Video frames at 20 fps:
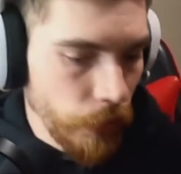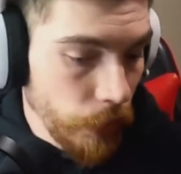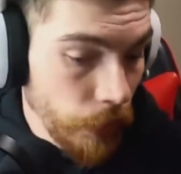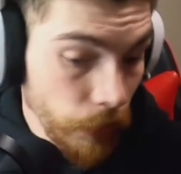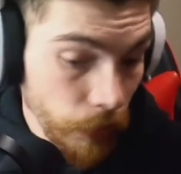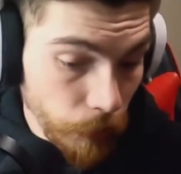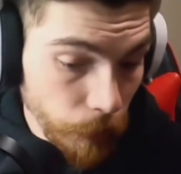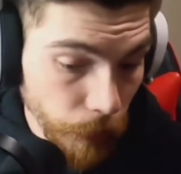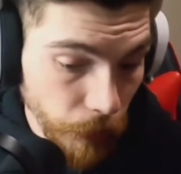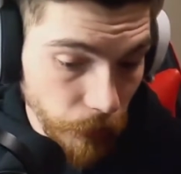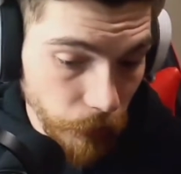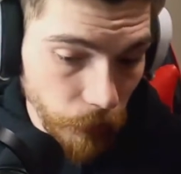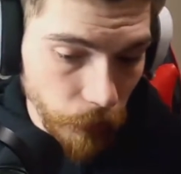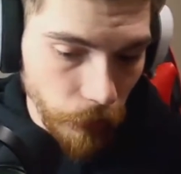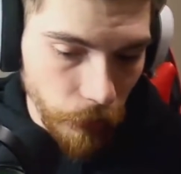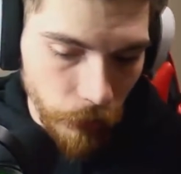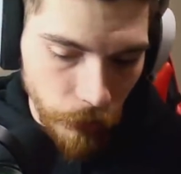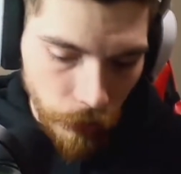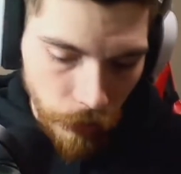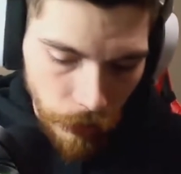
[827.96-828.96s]
pretty cool.
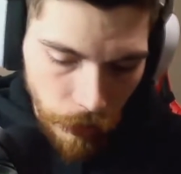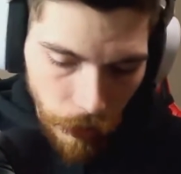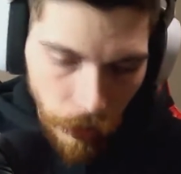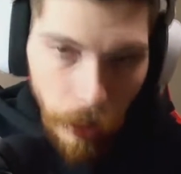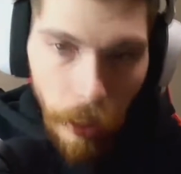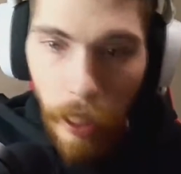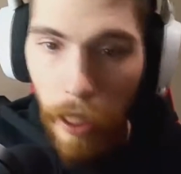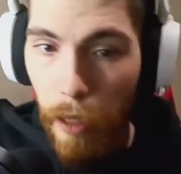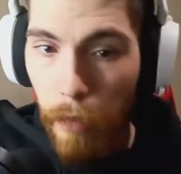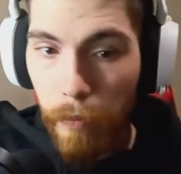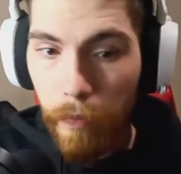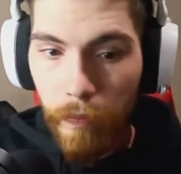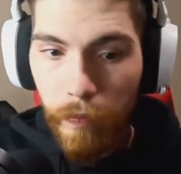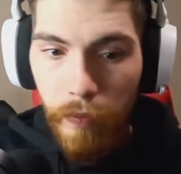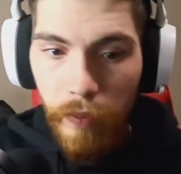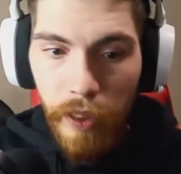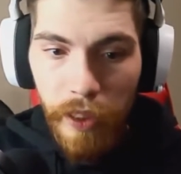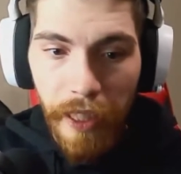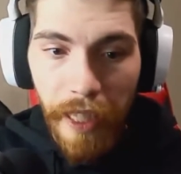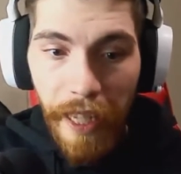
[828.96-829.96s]

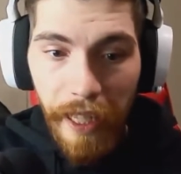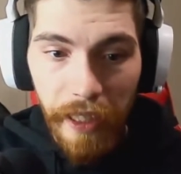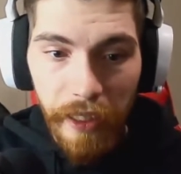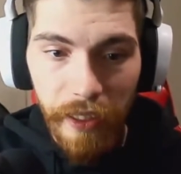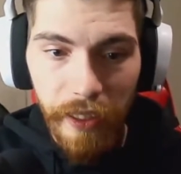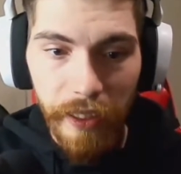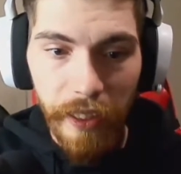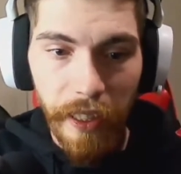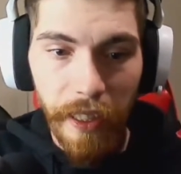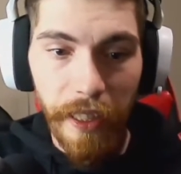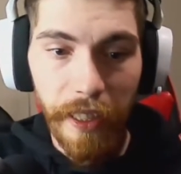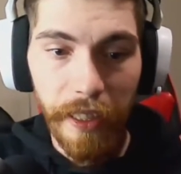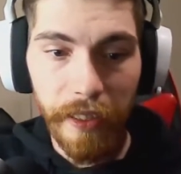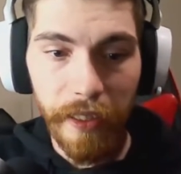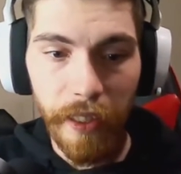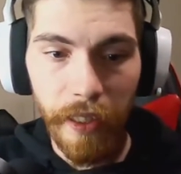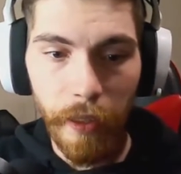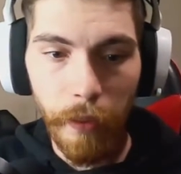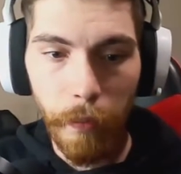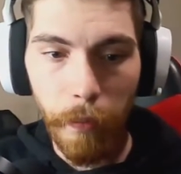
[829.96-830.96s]
Next is
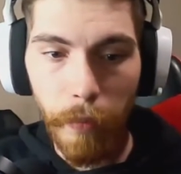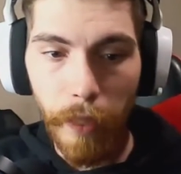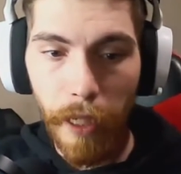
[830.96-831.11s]
my